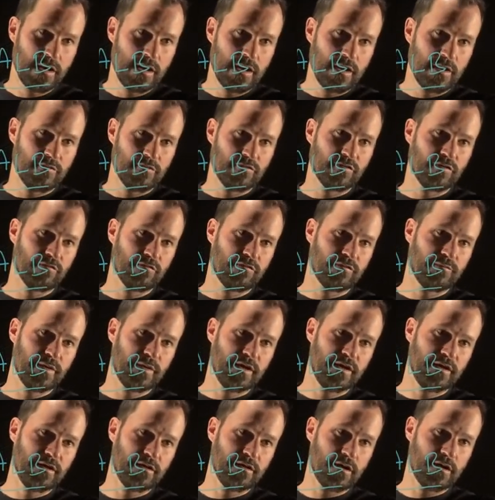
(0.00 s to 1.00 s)
And so from
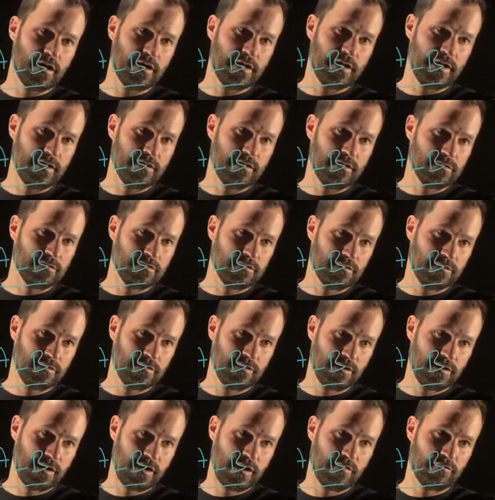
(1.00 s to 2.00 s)
here on out,
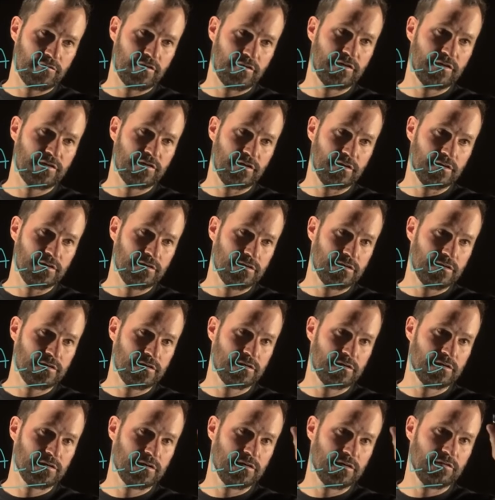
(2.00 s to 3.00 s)
everything
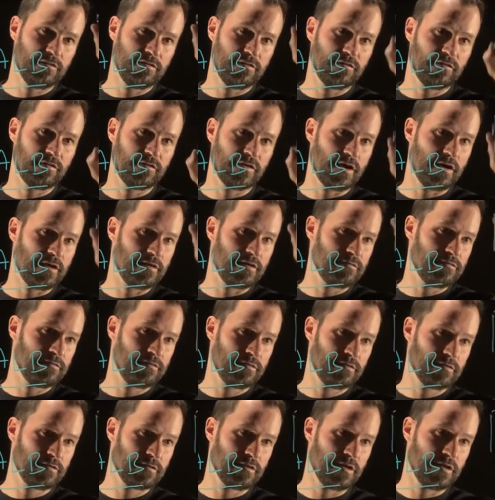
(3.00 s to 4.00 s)
is inside of
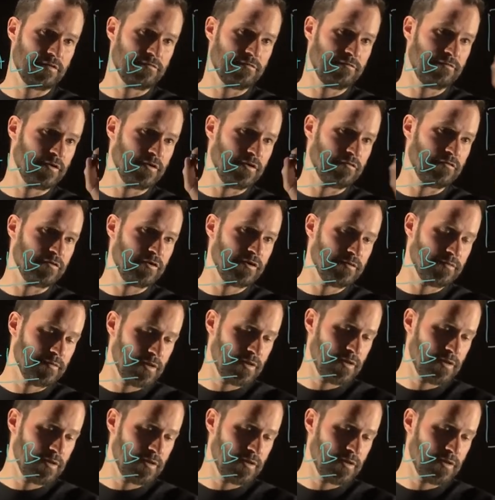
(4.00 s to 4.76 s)
Cloud Foundry.